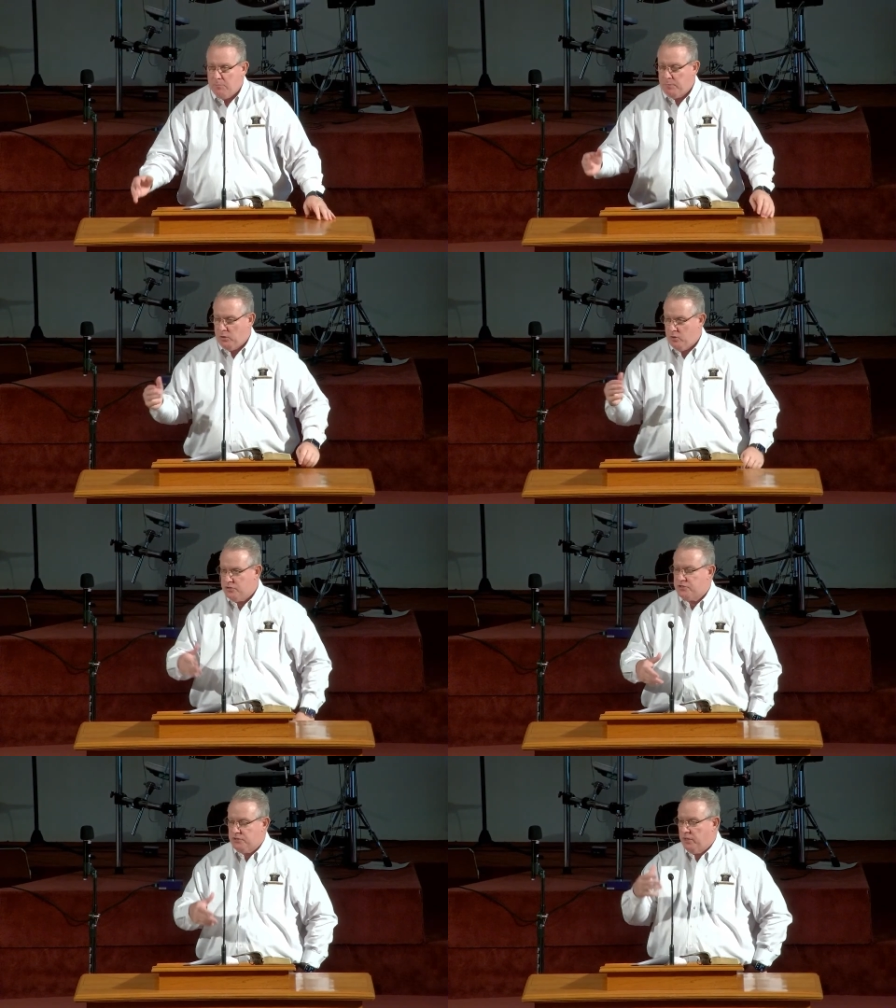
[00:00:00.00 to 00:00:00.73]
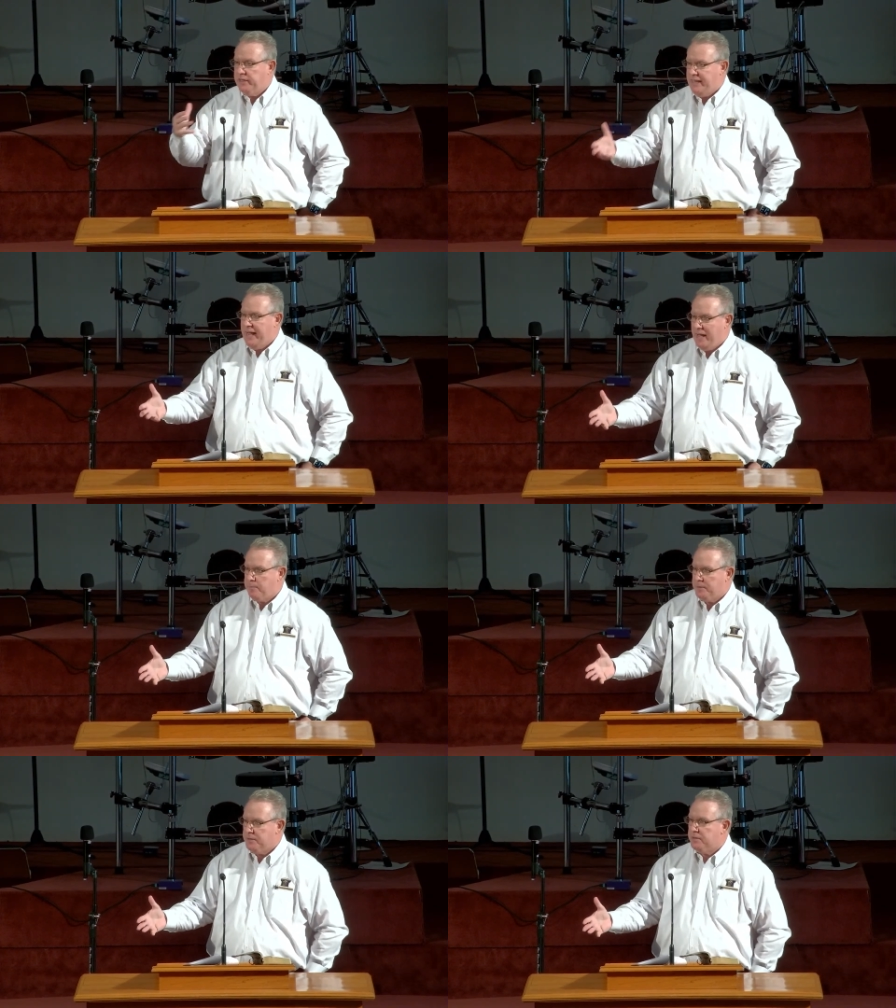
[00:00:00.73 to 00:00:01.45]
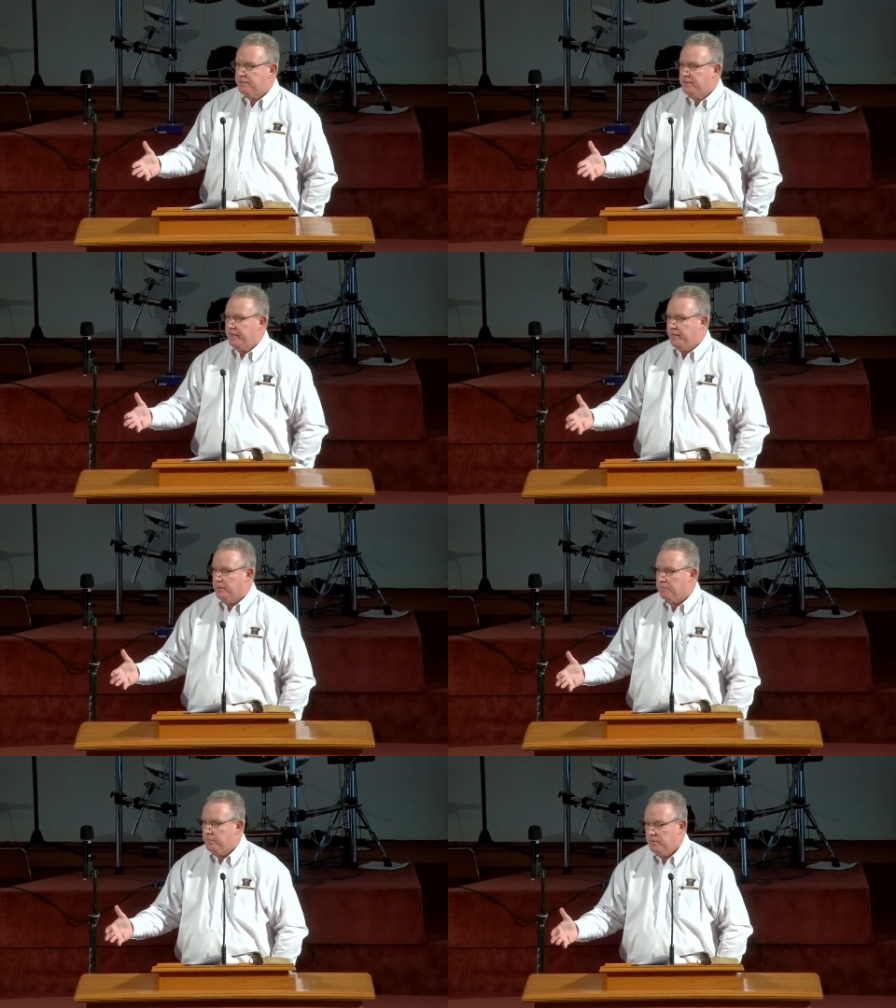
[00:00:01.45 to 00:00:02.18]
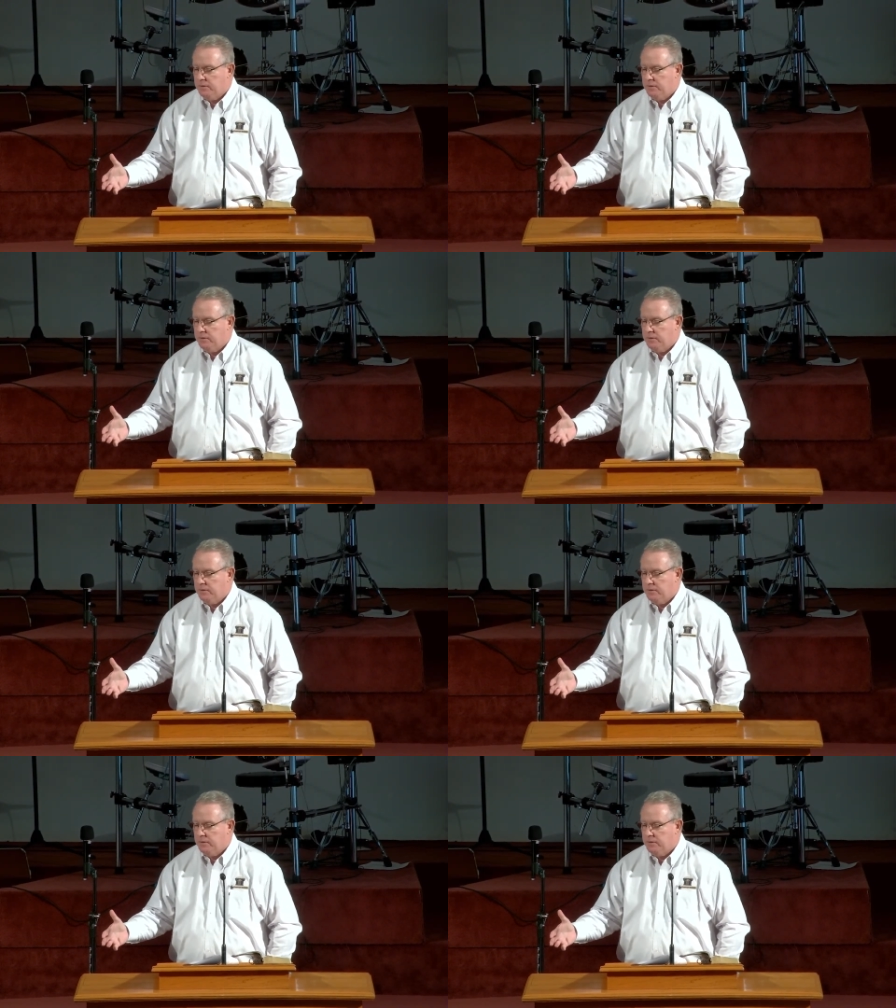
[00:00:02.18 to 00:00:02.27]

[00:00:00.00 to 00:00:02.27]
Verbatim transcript: personally happened to him